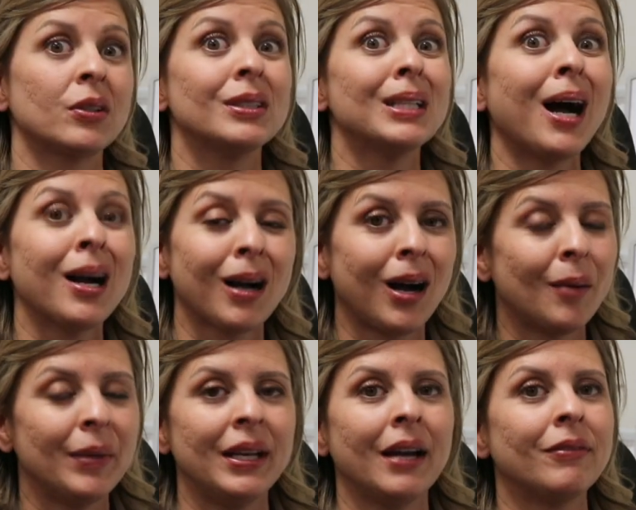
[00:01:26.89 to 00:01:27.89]
that are not
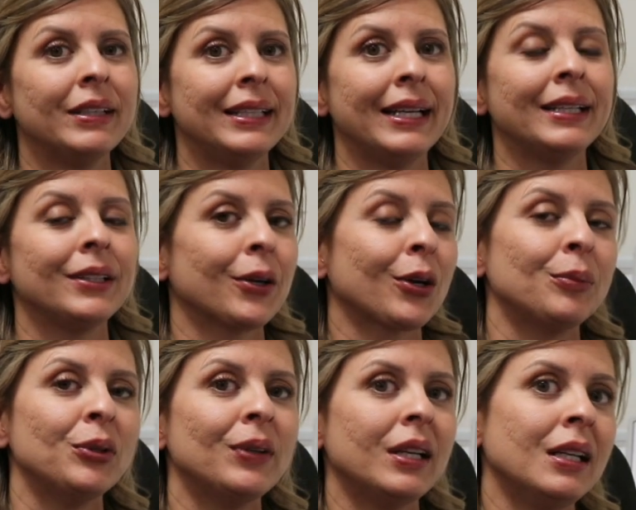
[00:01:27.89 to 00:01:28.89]
common every day in their
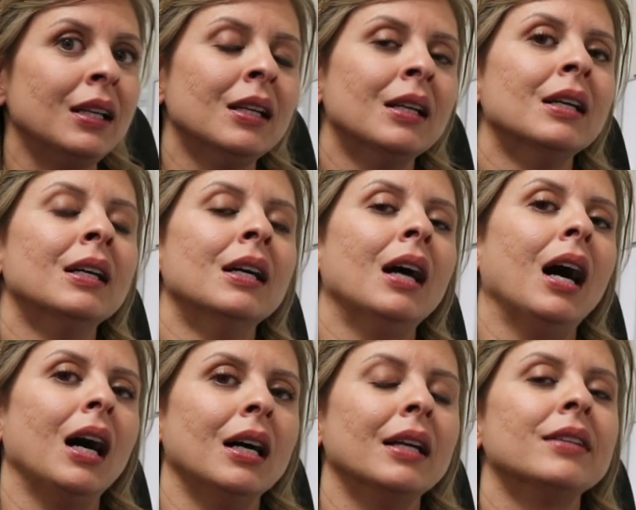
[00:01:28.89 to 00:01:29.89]
community
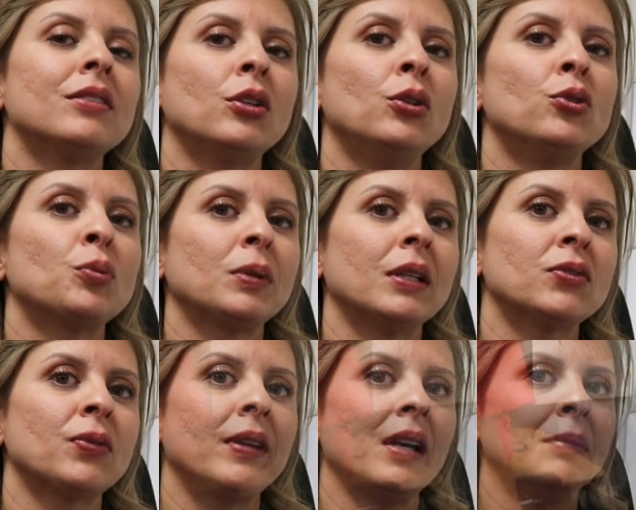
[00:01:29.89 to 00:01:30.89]
uh, is a huge
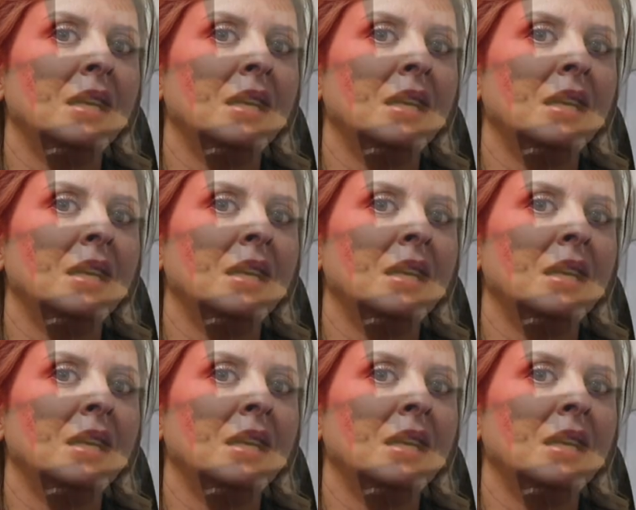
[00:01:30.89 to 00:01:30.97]
plus for them.